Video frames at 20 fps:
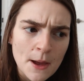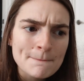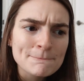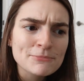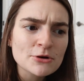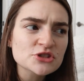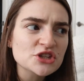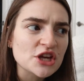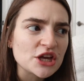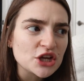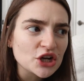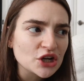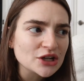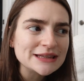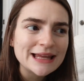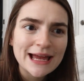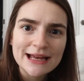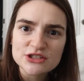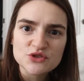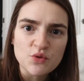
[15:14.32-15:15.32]
Broski,
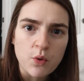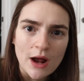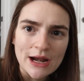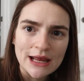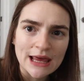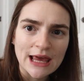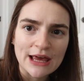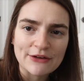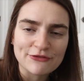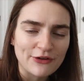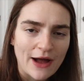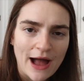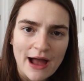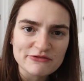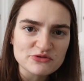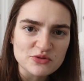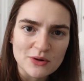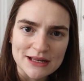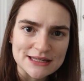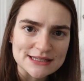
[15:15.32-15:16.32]
you're like
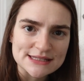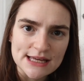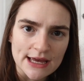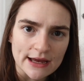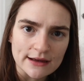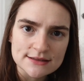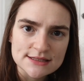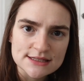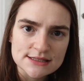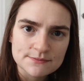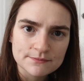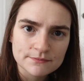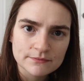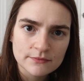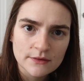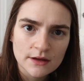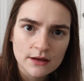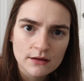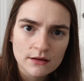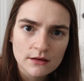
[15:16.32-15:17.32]
25, 26
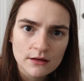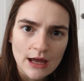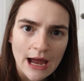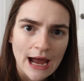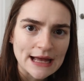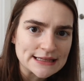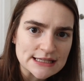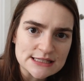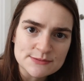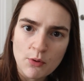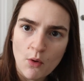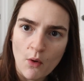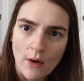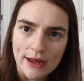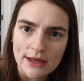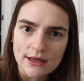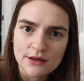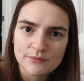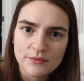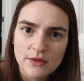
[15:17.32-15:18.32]
at this
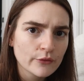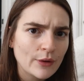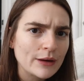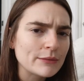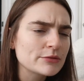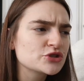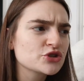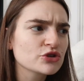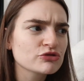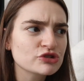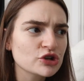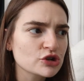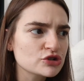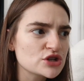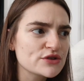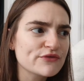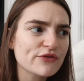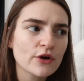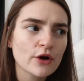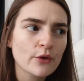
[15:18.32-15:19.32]
point. Where was your
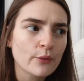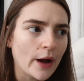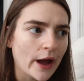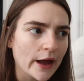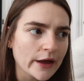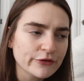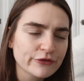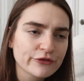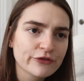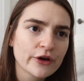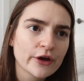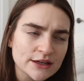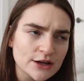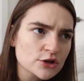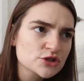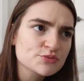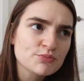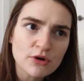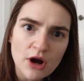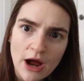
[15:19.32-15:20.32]
searching for a wife
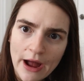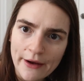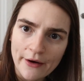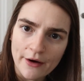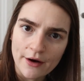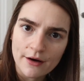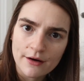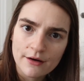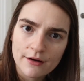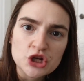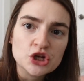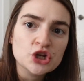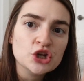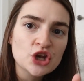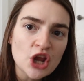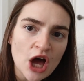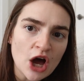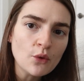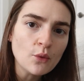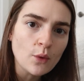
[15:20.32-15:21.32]
years prior,
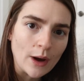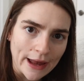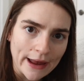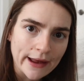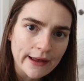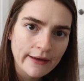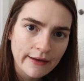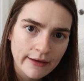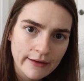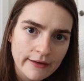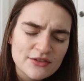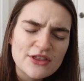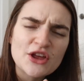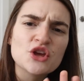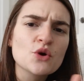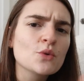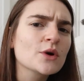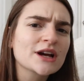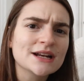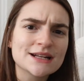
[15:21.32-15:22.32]
knowing that
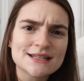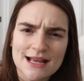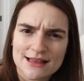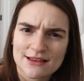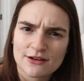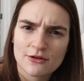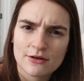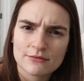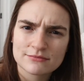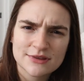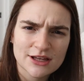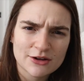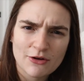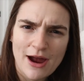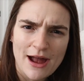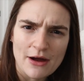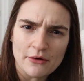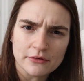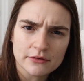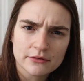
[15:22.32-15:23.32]
you were gonna take the
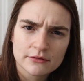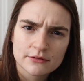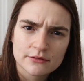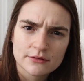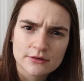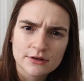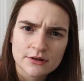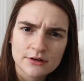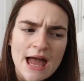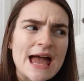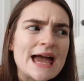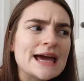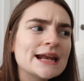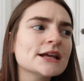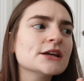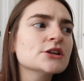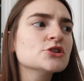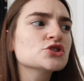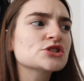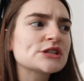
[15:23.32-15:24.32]
crown? And
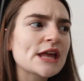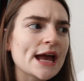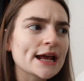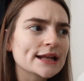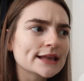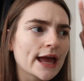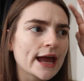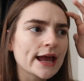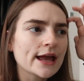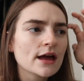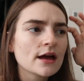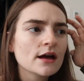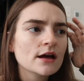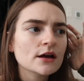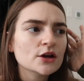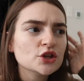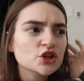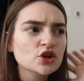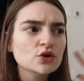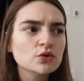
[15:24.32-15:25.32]
I understand, like,
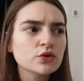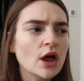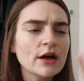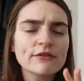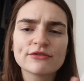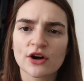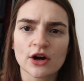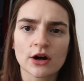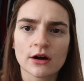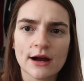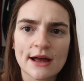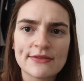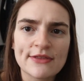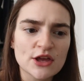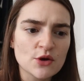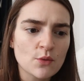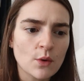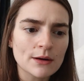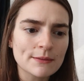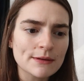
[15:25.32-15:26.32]
you love her and that
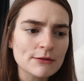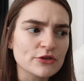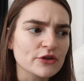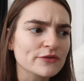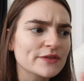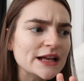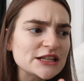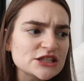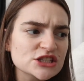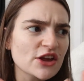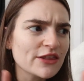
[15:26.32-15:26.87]
you want to be with her. That's